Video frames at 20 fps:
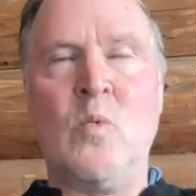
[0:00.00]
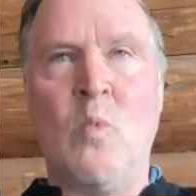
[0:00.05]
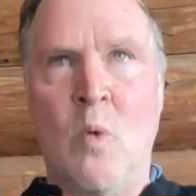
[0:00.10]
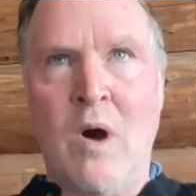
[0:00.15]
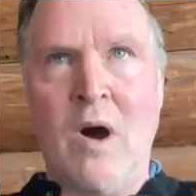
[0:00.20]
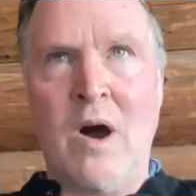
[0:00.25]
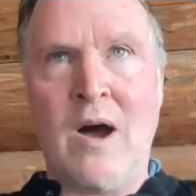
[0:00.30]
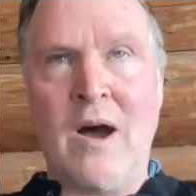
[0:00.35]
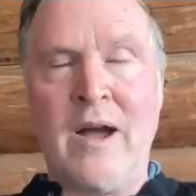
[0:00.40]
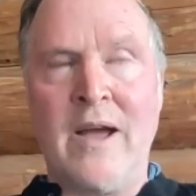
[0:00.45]

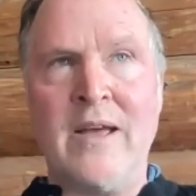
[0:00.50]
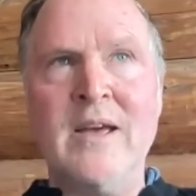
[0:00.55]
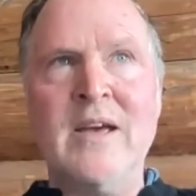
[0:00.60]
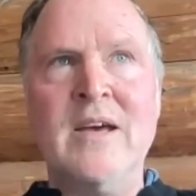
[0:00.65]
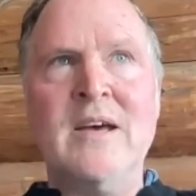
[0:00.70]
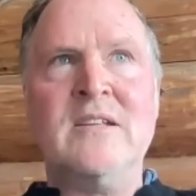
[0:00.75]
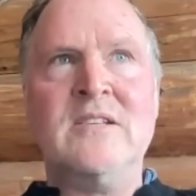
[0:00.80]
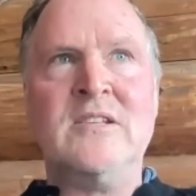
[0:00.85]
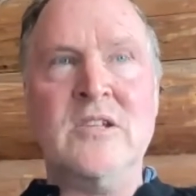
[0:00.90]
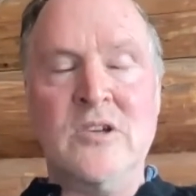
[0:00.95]
Why?
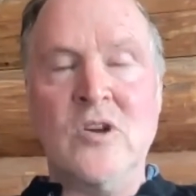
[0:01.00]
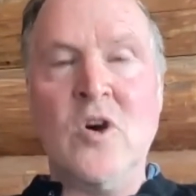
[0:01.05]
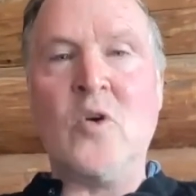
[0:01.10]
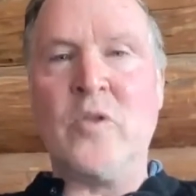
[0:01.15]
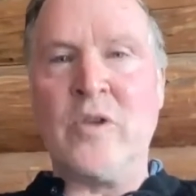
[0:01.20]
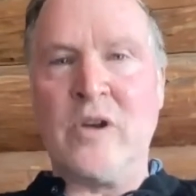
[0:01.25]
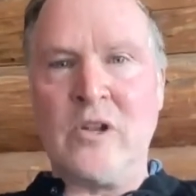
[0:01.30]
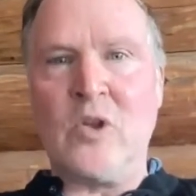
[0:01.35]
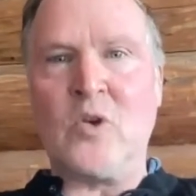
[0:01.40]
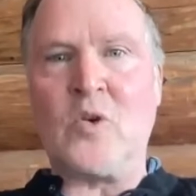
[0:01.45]
To know
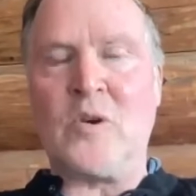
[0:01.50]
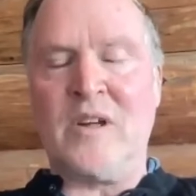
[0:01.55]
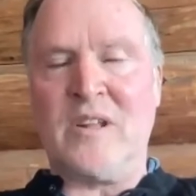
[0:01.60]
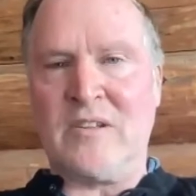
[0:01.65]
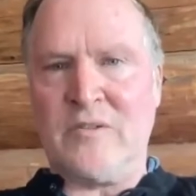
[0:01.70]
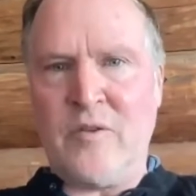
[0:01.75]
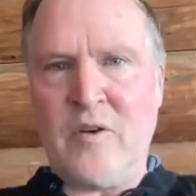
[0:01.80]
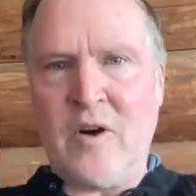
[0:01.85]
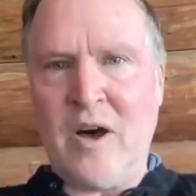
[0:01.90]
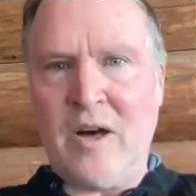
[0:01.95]
the
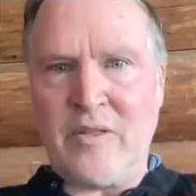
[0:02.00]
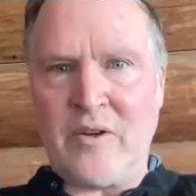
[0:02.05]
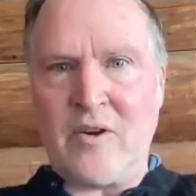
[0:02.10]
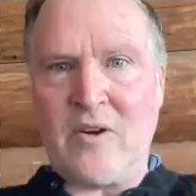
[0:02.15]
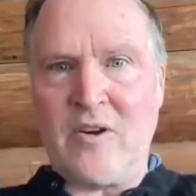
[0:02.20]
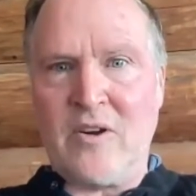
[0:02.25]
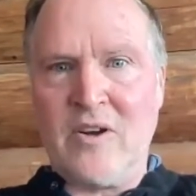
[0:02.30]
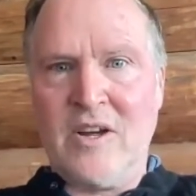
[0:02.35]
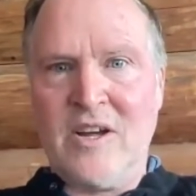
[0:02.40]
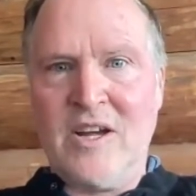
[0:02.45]
glorious Father.
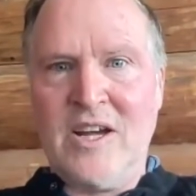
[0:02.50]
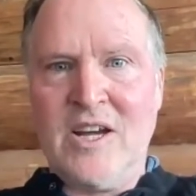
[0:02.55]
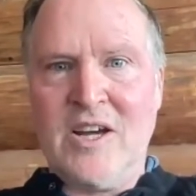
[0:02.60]
Yeah.